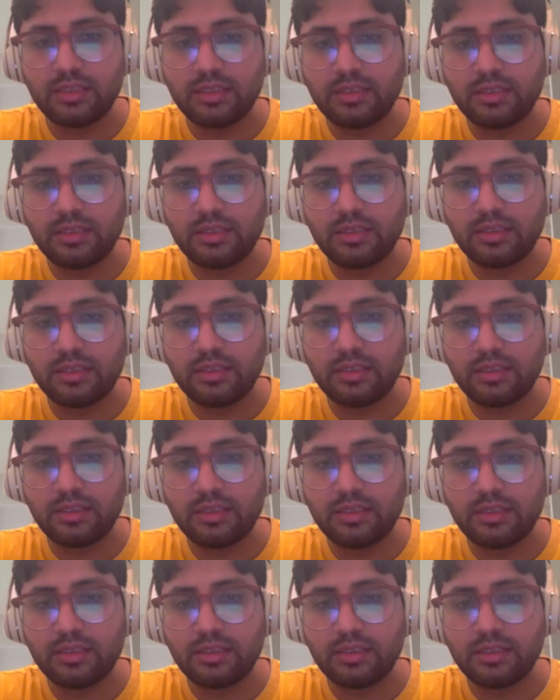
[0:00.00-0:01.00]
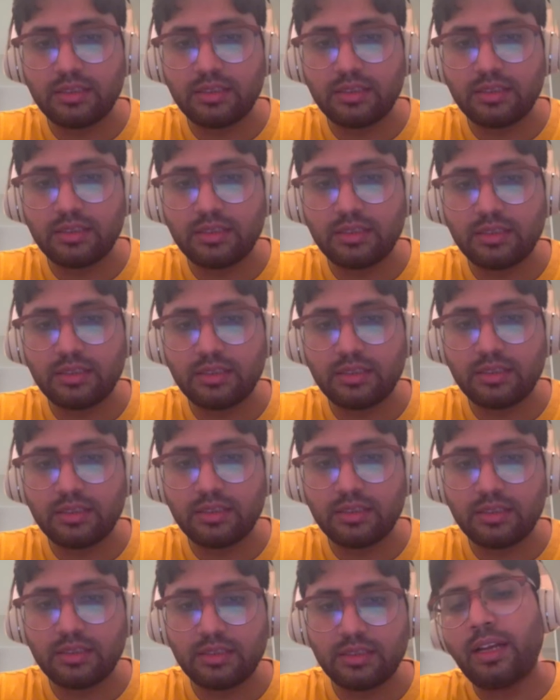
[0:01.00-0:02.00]
title,
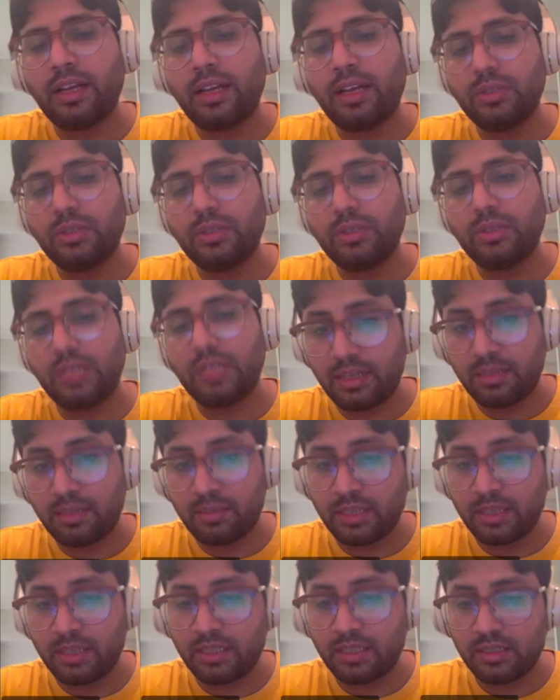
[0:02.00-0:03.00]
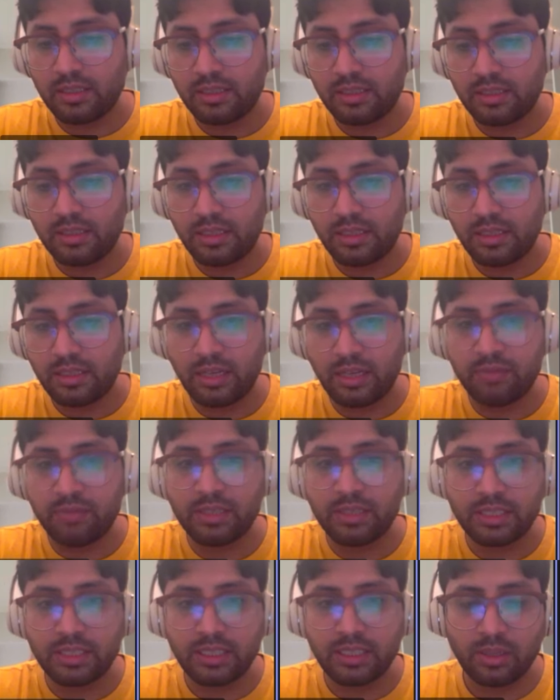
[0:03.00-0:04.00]
and I use like command,
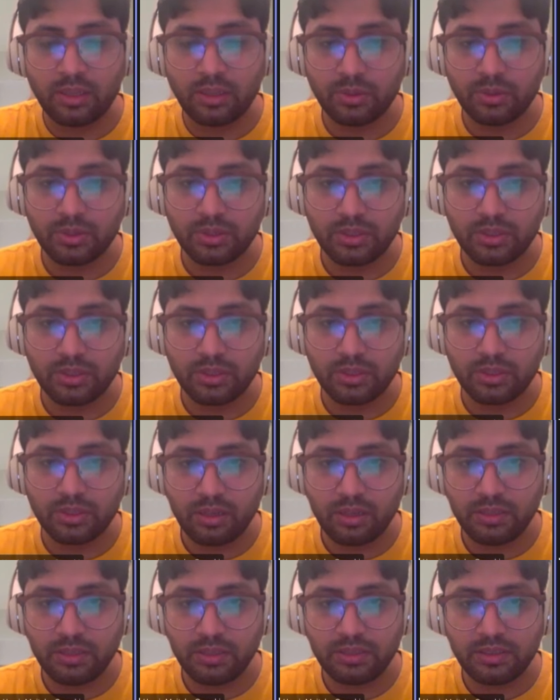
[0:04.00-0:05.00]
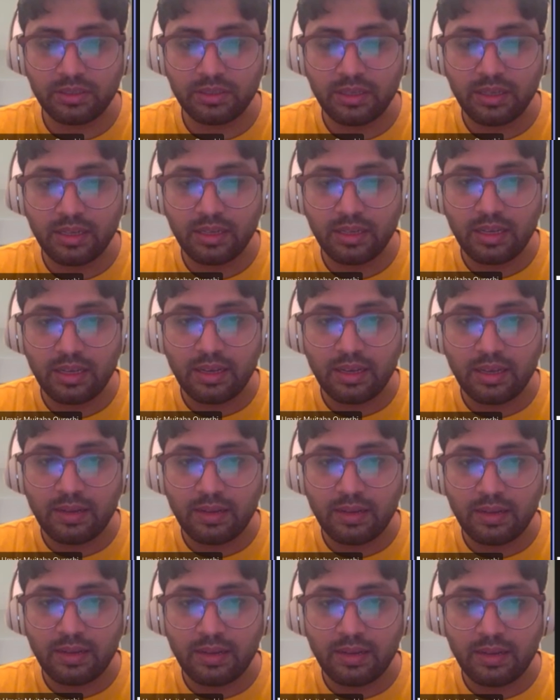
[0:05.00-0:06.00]
inverted and close commas,
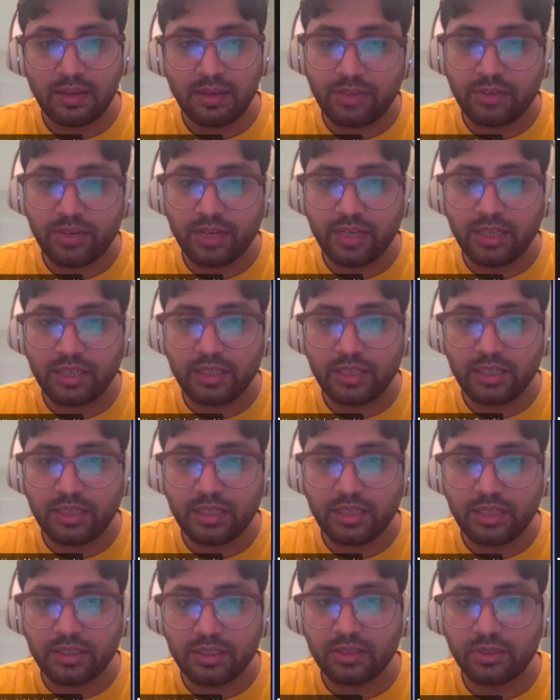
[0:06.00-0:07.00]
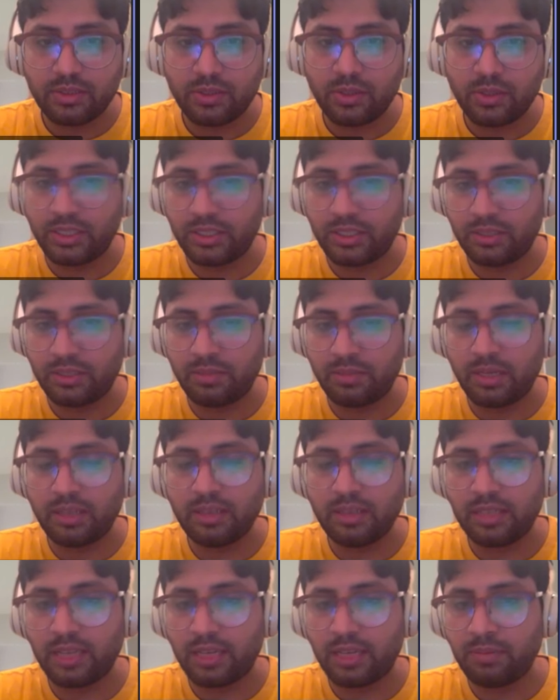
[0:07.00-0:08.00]
and I write
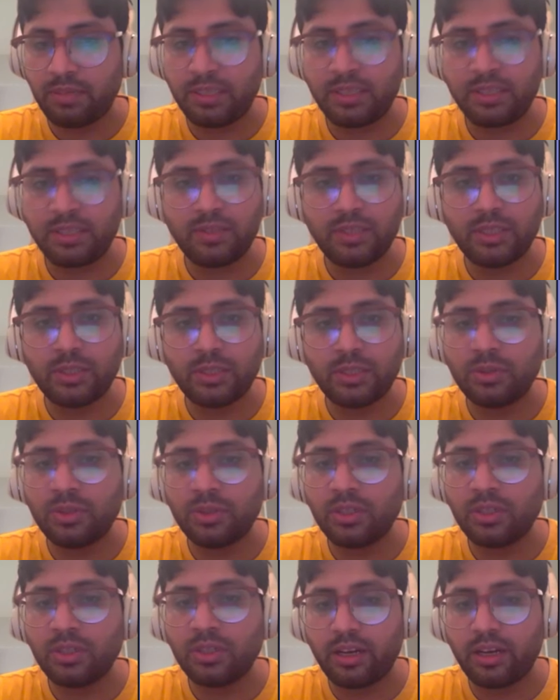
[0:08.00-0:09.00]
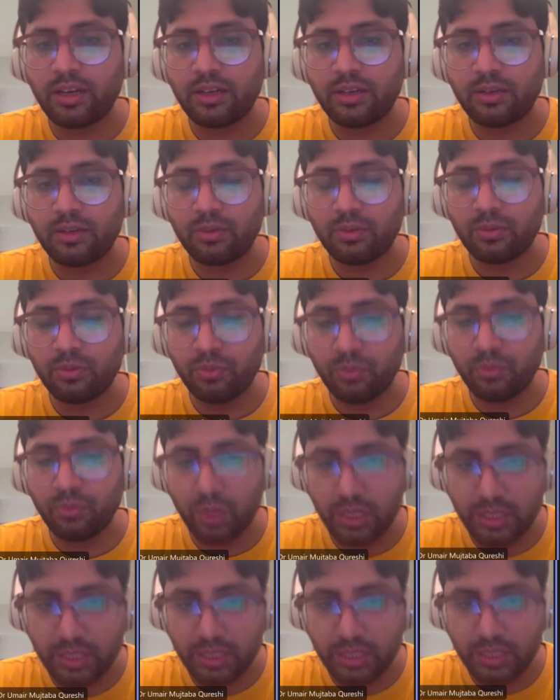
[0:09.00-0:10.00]
question mark. That means we do not
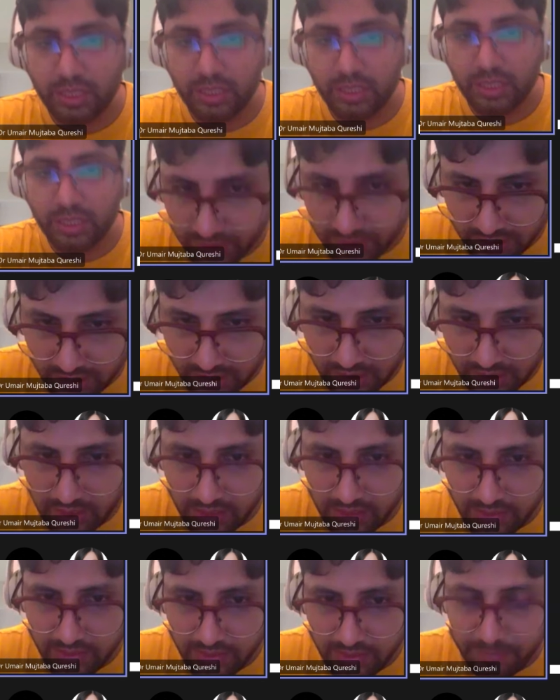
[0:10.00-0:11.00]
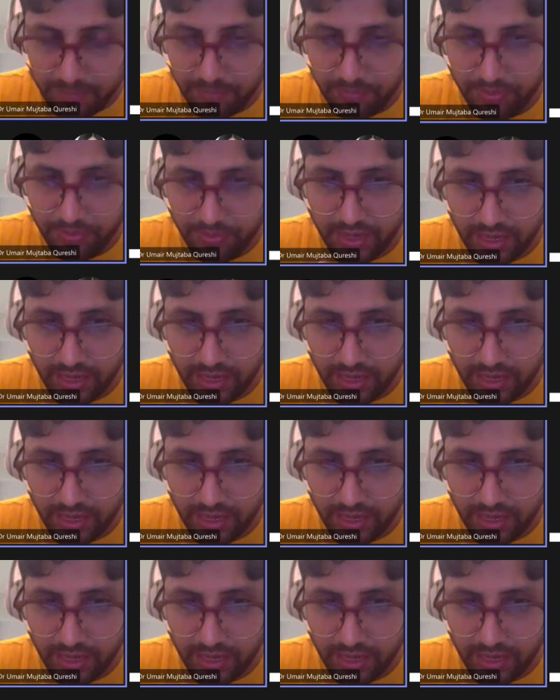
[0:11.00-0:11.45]
care what is the first